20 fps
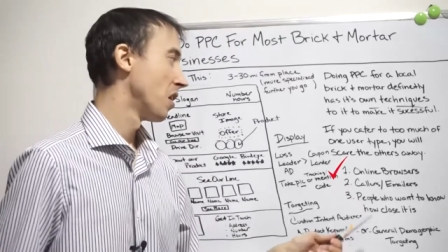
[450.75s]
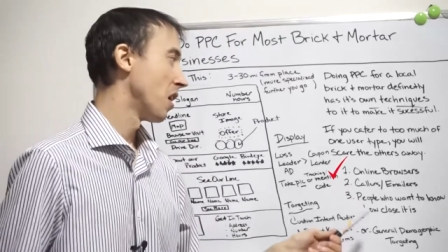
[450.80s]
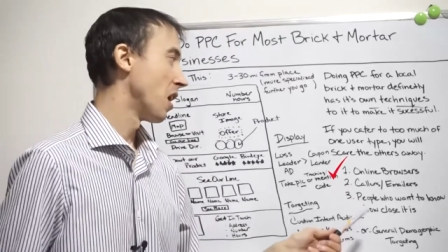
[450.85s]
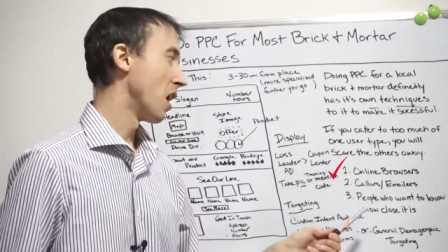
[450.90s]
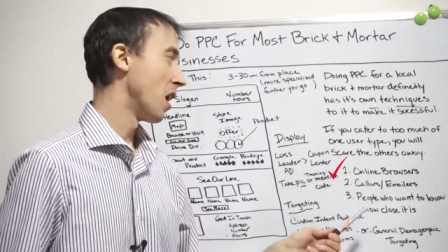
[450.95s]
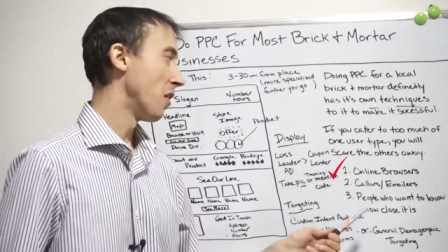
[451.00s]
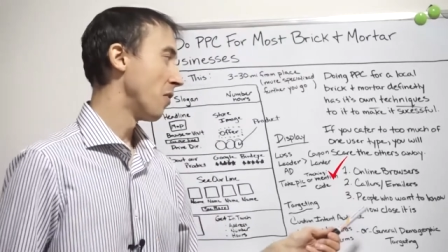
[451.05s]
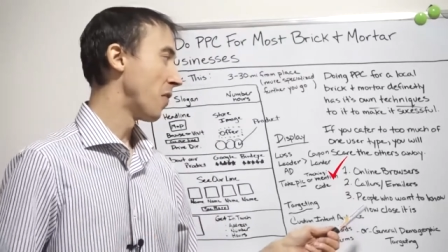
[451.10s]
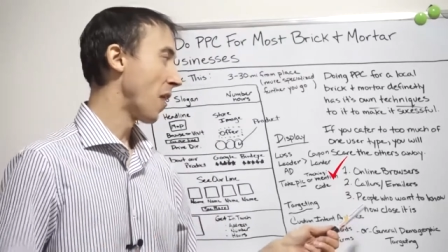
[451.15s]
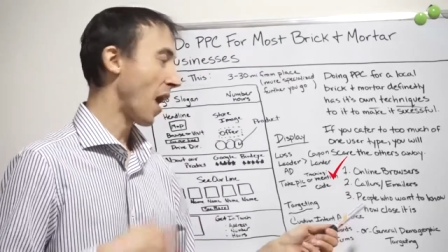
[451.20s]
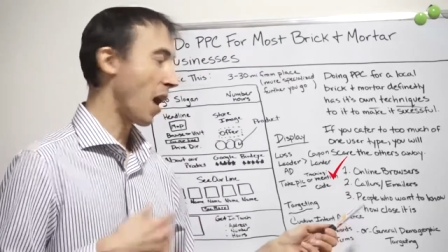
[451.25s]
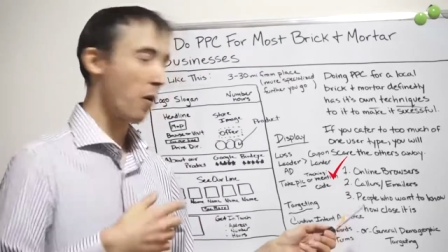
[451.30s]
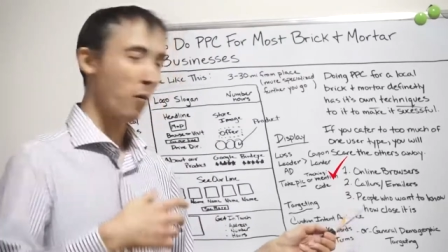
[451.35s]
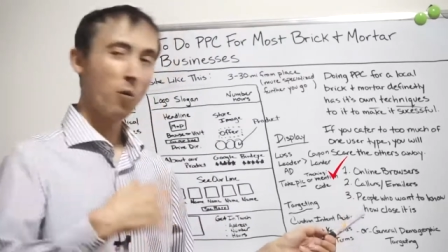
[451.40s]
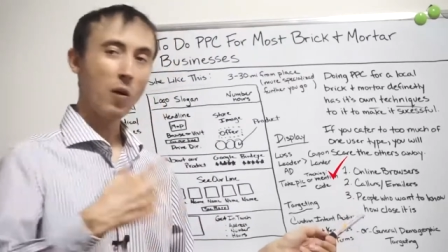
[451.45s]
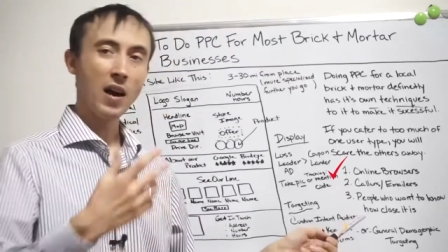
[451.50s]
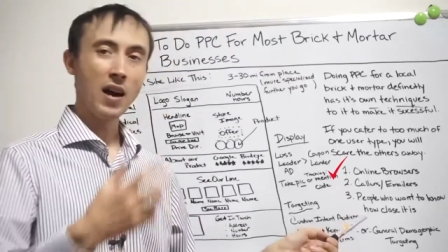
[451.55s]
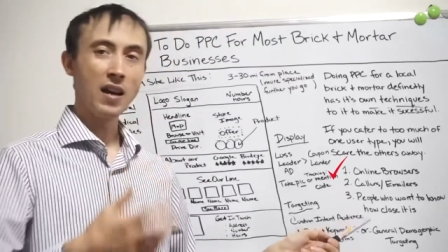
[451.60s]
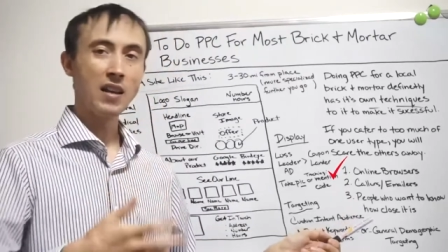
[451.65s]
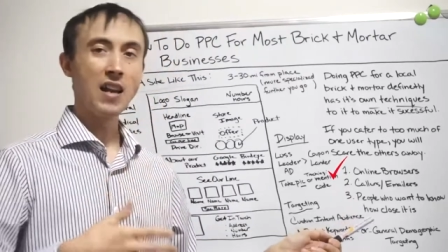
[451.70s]
That
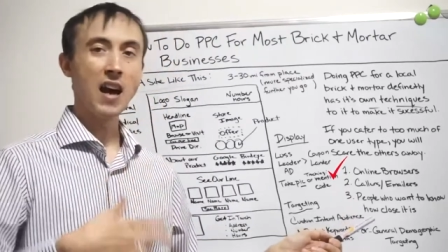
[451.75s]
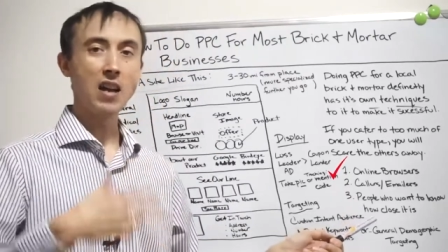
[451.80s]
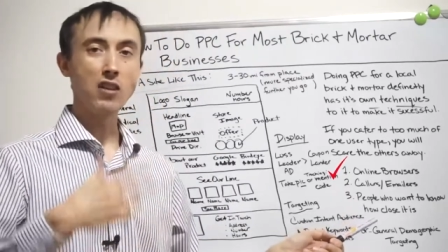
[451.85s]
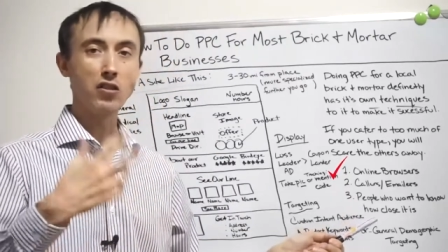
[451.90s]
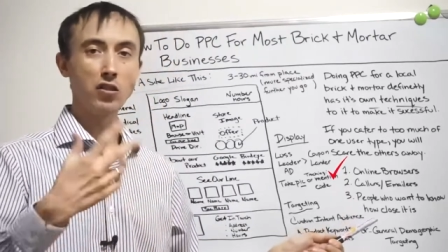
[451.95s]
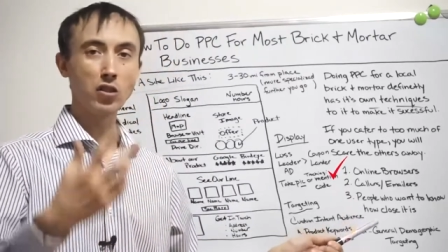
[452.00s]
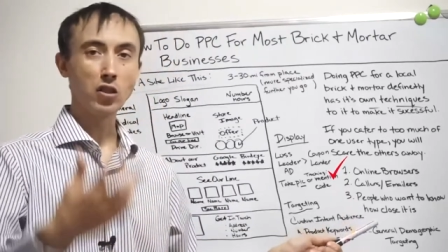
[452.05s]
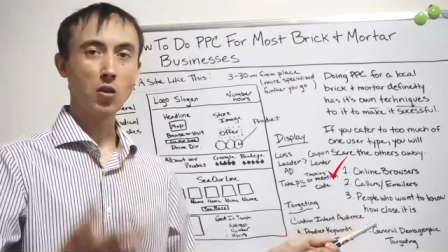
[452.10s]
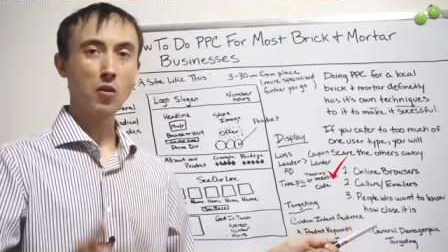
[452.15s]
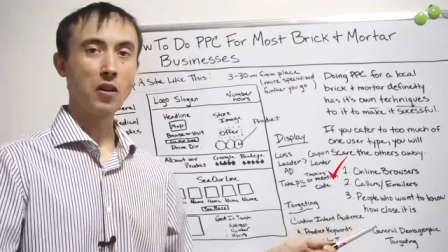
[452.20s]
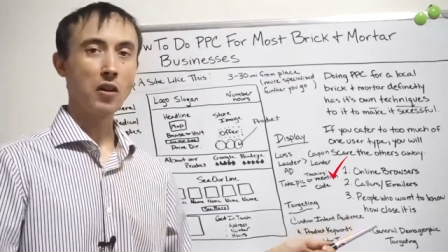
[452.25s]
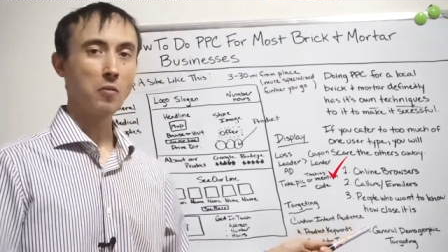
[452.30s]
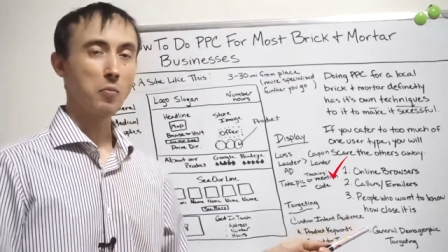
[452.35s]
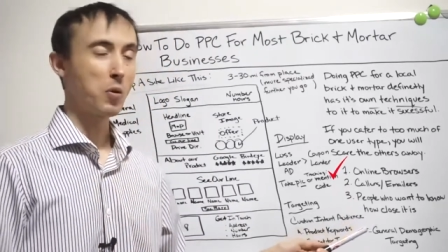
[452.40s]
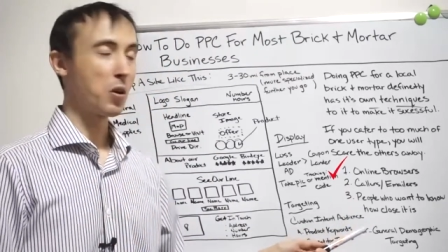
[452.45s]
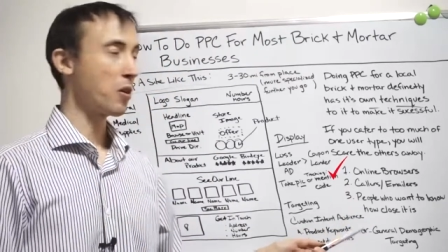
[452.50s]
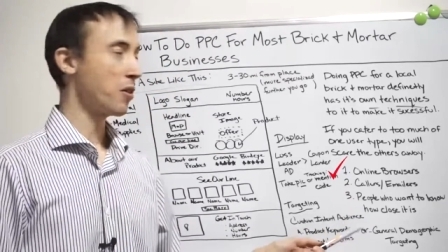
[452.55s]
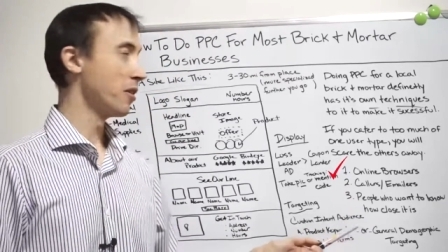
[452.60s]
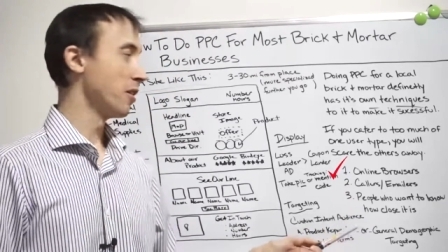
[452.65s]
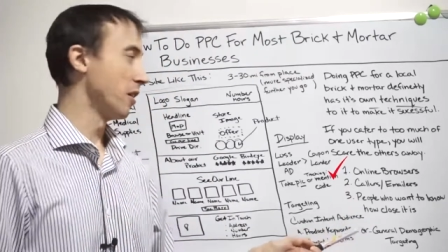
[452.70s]
way, not just going
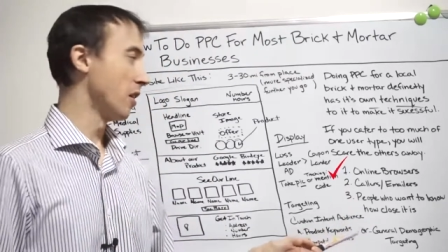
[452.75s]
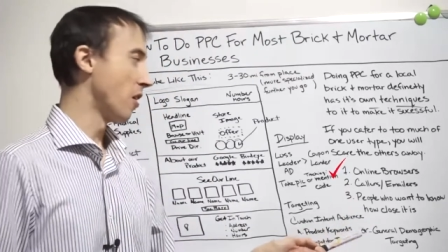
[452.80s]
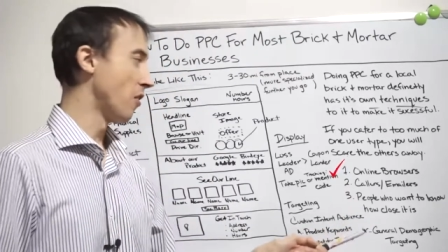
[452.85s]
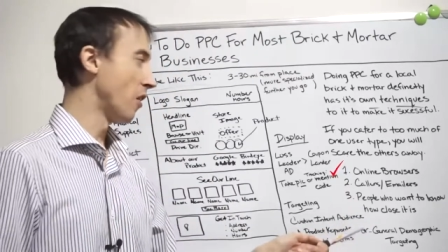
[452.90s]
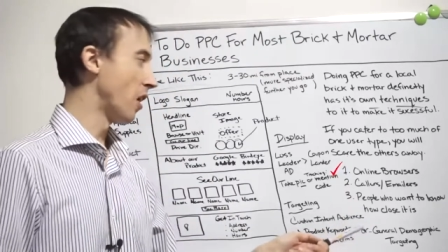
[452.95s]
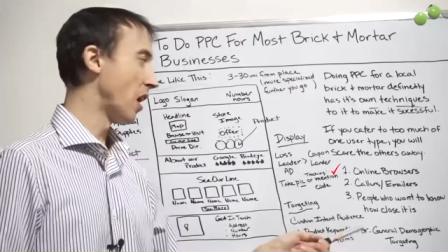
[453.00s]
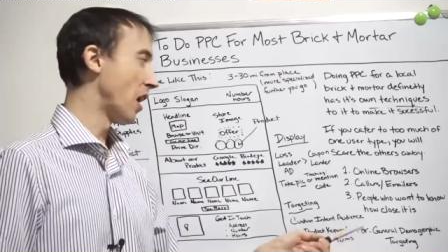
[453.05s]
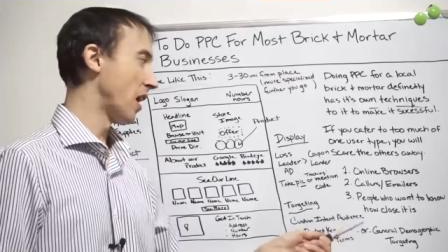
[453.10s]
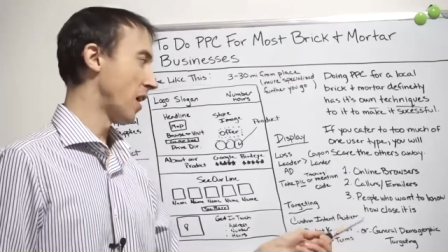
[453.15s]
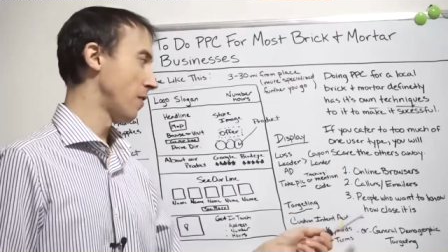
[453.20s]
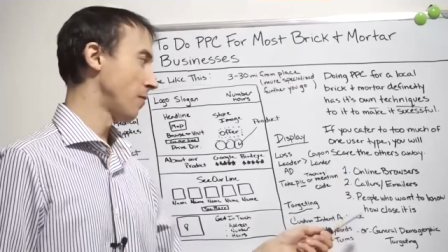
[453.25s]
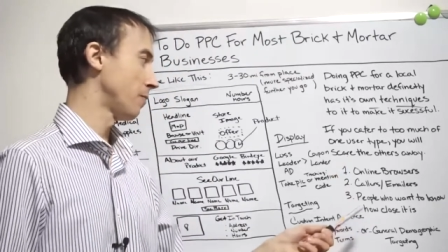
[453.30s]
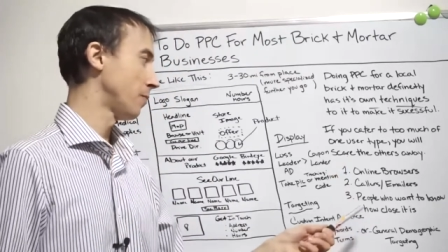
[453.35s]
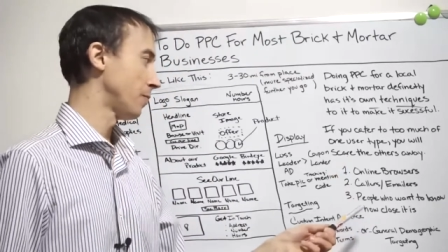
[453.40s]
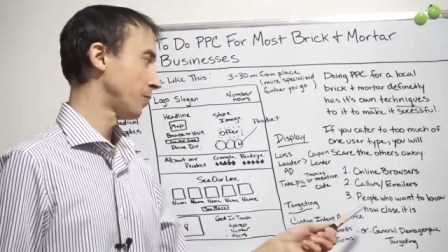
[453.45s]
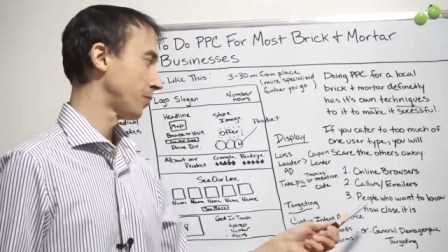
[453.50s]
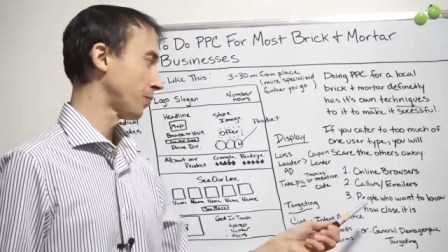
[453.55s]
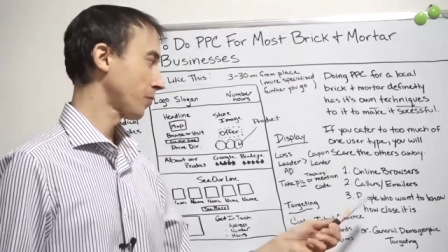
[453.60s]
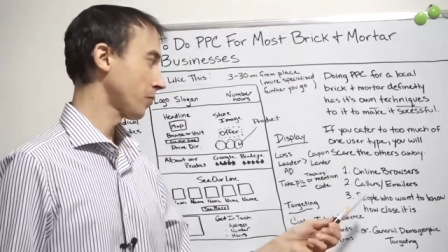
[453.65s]
purely online.